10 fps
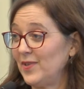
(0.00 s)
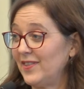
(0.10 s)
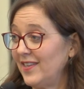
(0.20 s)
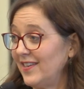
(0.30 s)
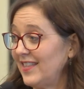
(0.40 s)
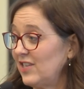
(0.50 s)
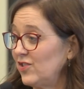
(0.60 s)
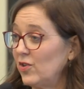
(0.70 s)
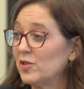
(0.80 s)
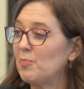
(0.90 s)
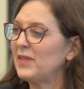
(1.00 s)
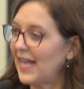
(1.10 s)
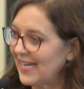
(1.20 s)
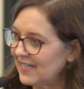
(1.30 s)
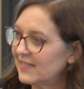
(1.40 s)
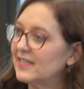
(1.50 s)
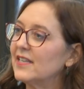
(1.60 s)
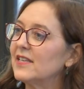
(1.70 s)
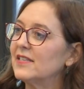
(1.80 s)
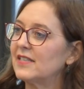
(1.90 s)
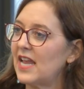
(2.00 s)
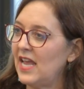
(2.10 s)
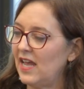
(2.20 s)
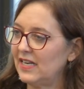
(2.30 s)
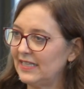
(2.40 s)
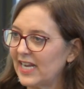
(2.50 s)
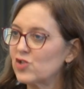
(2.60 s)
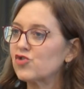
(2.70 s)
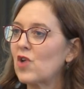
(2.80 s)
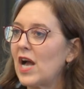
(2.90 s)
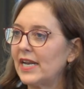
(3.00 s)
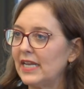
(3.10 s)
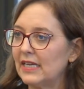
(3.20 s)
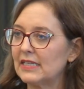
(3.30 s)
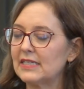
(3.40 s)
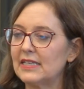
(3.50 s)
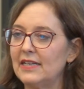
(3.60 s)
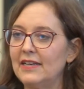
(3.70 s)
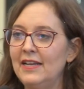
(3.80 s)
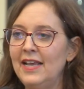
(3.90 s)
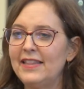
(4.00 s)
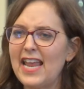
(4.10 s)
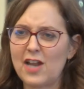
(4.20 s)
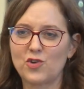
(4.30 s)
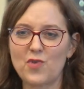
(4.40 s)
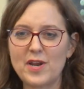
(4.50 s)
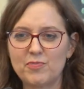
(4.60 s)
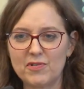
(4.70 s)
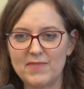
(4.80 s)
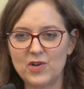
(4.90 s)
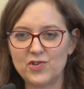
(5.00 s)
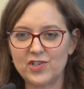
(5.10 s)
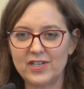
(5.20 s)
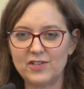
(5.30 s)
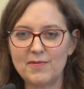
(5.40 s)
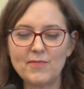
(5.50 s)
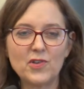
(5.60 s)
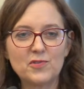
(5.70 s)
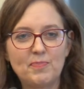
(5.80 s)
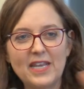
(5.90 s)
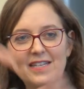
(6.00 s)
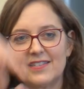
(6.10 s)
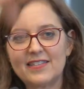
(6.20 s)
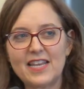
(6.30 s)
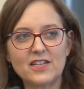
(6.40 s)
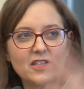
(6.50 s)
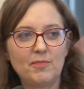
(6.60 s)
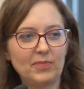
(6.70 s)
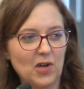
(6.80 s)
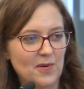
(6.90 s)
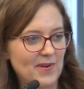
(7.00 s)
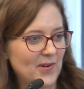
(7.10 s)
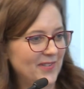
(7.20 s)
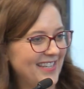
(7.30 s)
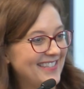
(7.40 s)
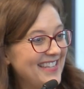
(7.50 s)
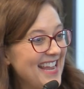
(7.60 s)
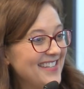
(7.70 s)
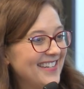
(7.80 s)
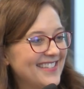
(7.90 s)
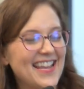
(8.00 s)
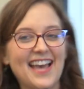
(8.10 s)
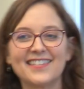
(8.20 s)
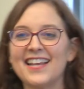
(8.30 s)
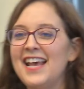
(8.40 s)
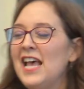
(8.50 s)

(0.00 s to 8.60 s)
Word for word: They sold appliances and electronics, and they had great promotions. Do you remember those big Santa blow molds? And Santas, yes.